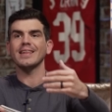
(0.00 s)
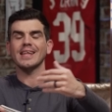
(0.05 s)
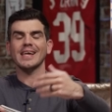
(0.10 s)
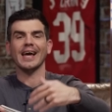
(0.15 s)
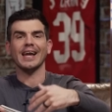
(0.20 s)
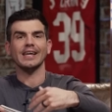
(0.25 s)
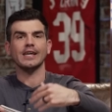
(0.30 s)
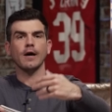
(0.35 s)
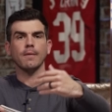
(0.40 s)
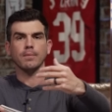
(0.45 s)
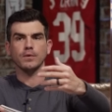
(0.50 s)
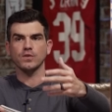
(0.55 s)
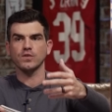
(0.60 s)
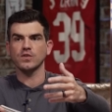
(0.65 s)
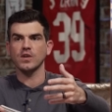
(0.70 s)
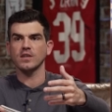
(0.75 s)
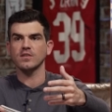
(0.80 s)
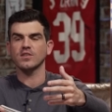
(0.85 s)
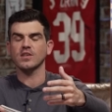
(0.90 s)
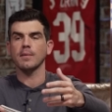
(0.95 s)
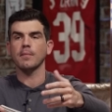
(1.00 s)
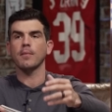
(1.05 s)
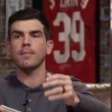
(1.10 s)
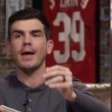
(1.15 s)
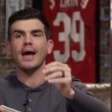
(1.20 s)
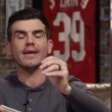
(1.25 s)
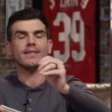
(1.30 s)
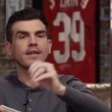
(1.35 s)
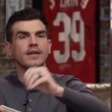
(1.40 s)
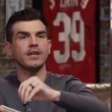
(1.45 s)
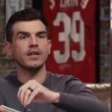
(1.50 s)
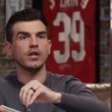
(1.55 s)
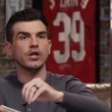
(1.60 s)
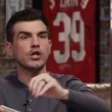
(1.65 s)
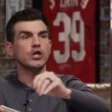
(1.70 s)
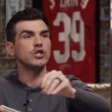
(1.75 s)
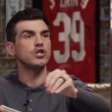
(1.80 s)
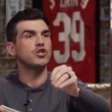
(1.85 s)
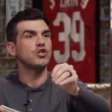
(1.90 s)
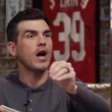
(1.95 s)
They got a couple studs coming back. They did a
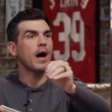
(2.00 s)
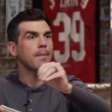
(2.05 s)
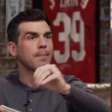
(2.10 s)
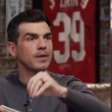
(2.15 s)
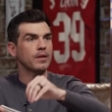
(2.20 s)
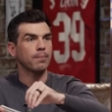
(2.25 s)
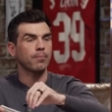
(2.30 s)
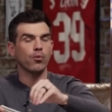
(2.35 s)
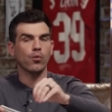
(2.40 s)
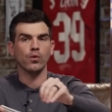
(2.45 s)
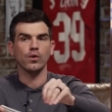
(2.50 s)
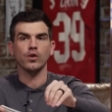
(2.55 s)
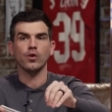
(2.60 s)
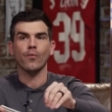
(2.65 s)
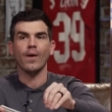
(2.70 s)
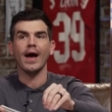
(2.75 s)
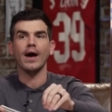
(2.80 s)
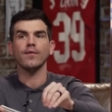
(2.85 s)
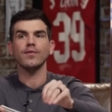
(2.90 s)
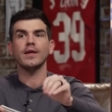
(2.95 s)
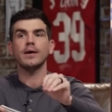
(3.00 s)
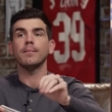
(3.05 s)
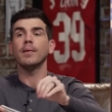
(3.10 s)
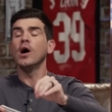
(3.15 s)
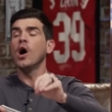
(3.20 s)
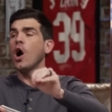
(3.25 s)
good job in the portal around them.